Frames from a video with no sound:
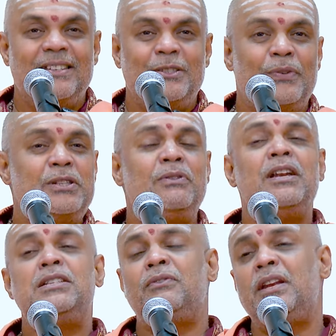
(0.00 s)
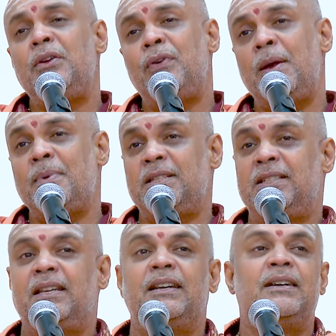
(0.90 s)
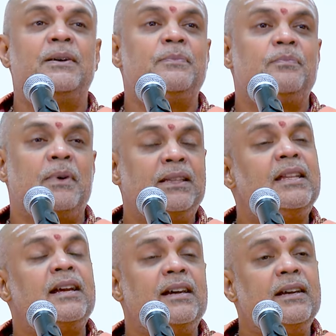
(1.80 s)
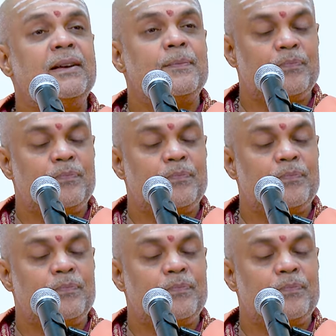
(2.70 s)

First one is a very famous mantra.